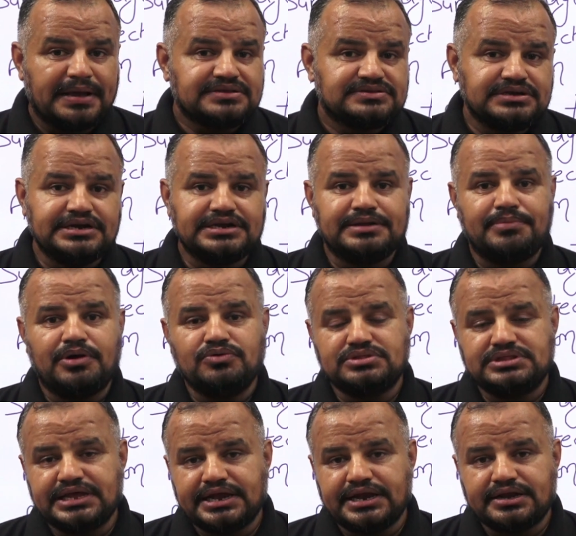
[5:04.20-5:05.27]
passionate
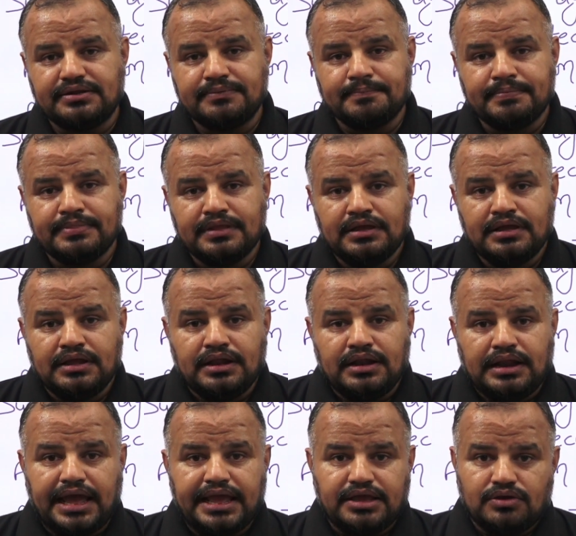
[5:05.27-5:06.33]
about that,
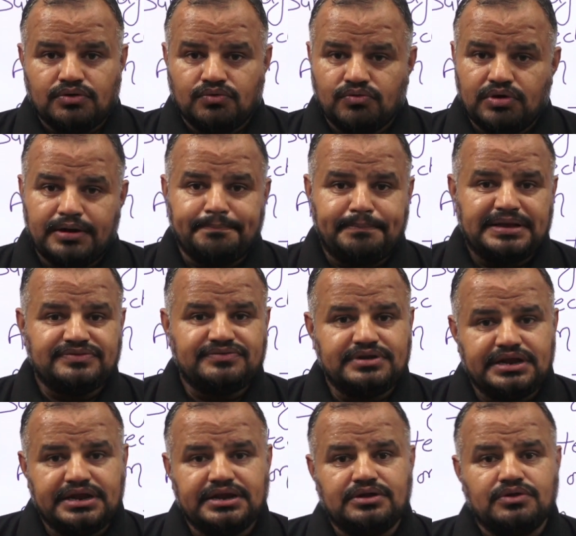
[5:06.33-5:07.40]
like who are
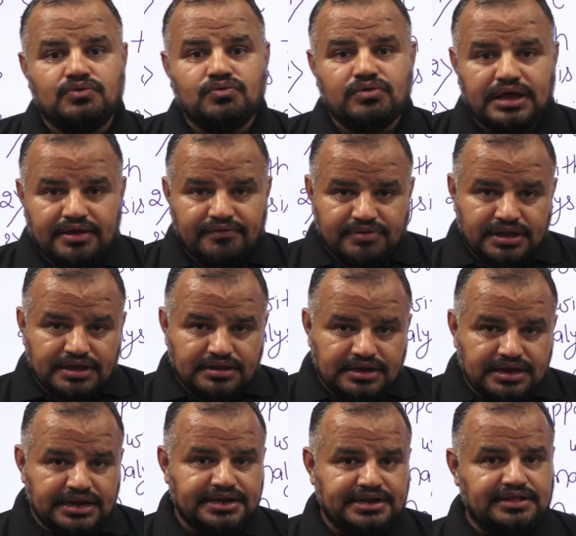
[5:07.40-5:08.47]
passionate, who have a
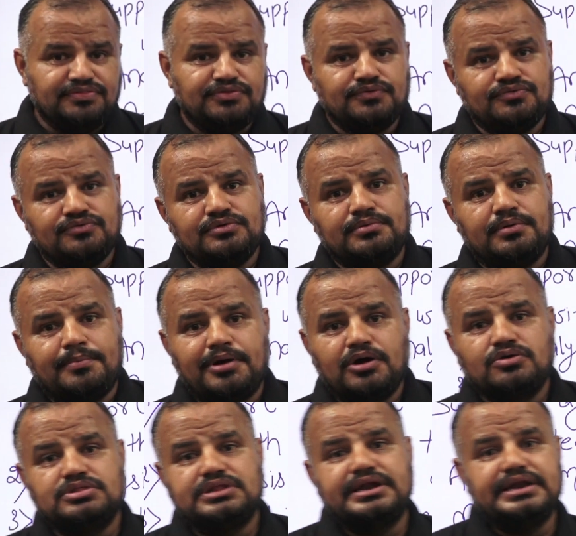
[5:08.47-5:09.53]
great enthusiasm
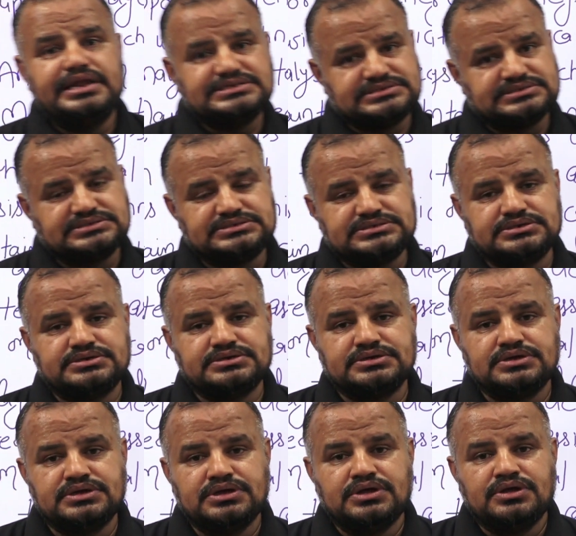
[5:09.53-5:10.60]
about the nations.
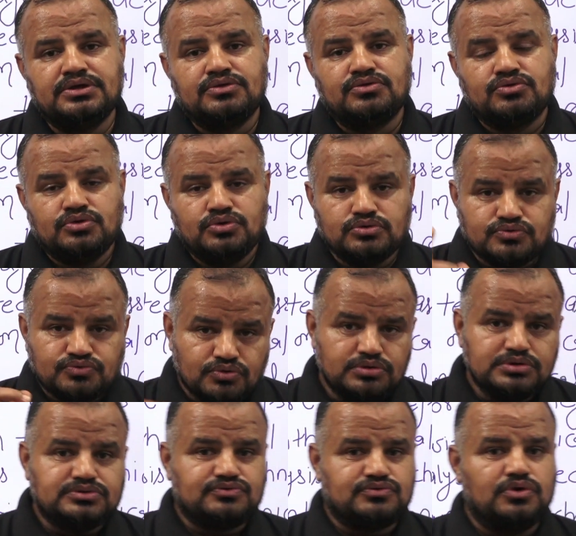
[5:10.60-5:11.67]
You
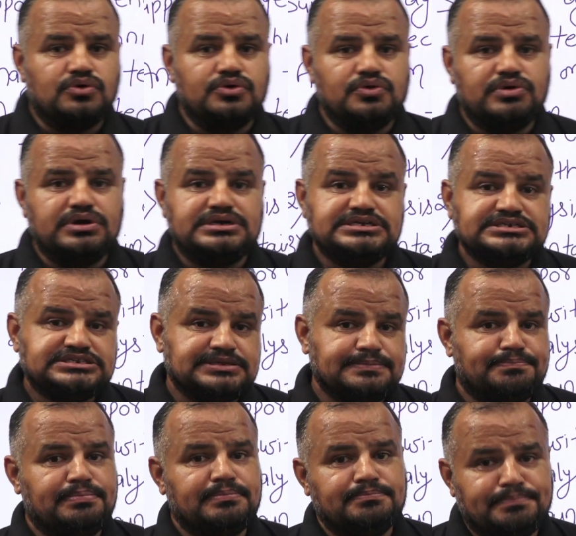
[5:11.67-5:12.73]
should show your
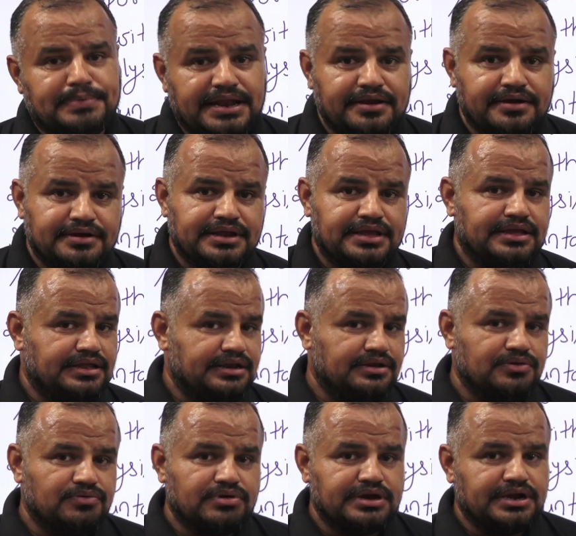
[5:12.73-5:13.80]
disciplinity in
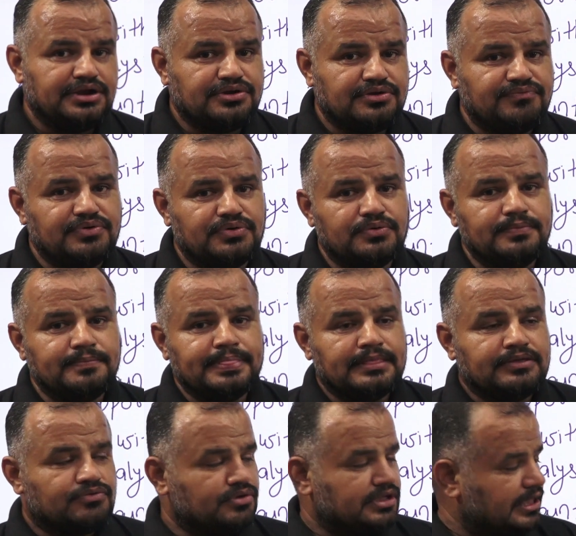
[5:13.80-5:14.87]
your interview.
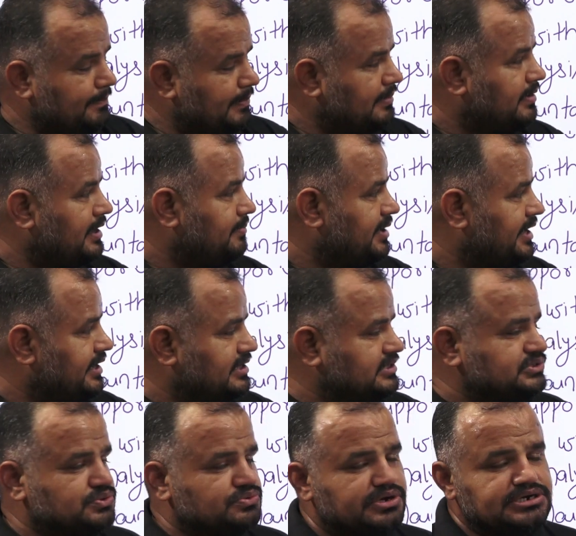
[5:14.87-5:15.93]
So keep in mind, my dear
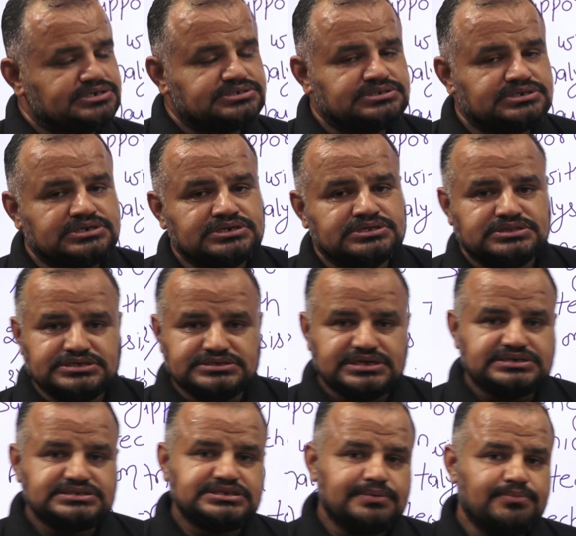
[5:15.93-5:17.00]
students, these
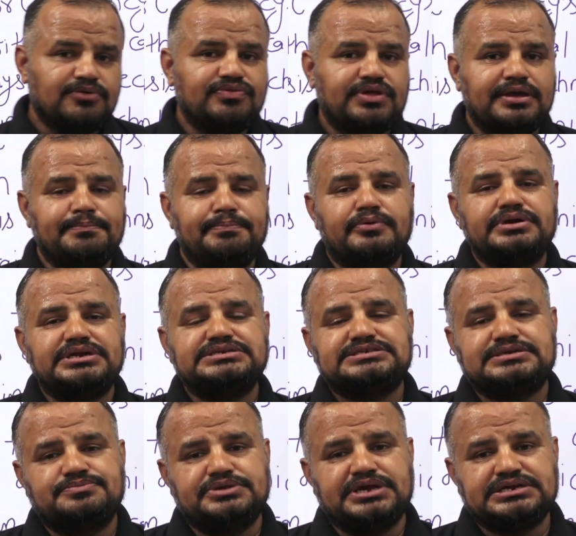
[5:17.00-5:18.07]
are some of the important
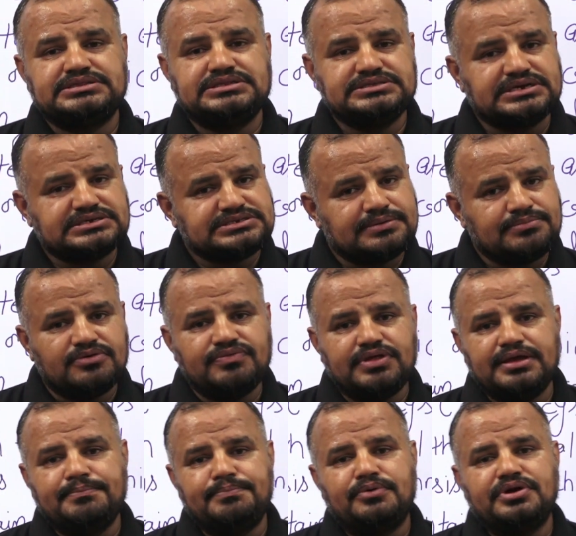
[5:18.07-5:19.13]
subjects, these are some of
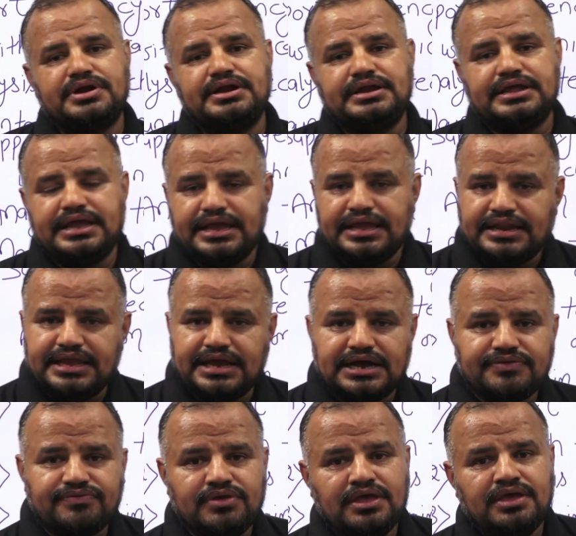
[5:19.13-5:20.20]
the important
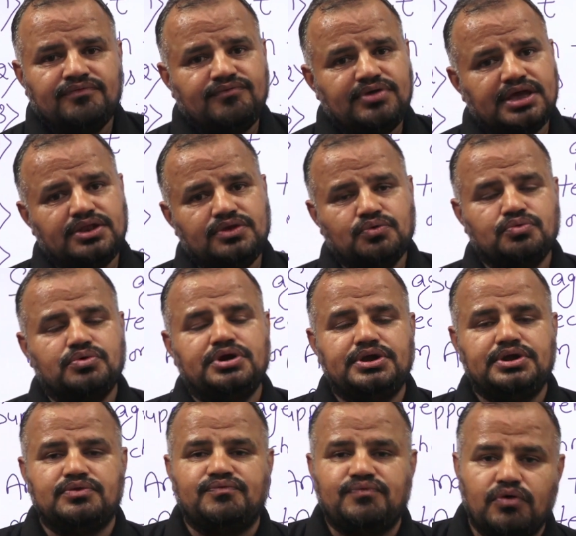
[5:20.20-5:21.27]
areas where you
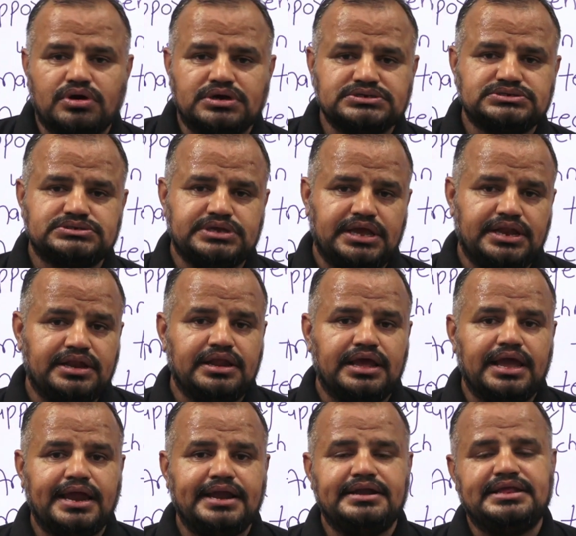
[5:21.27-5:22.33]
need to focus in
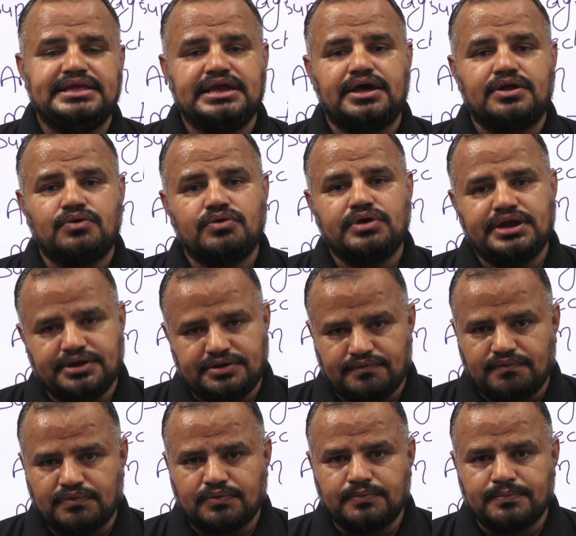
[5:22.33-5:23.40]
NTRO
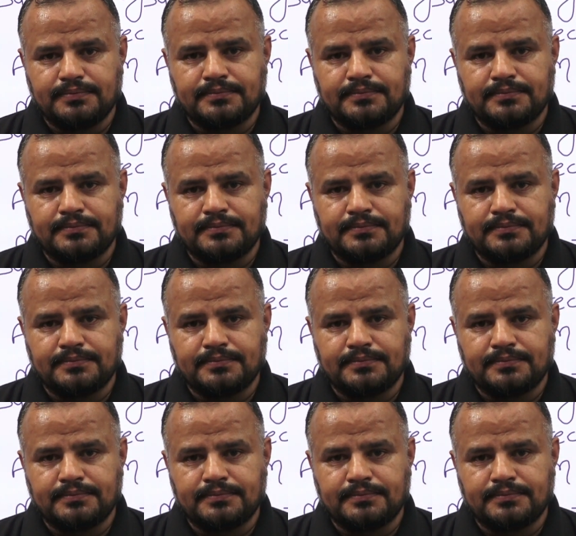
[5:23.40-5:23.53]
interview.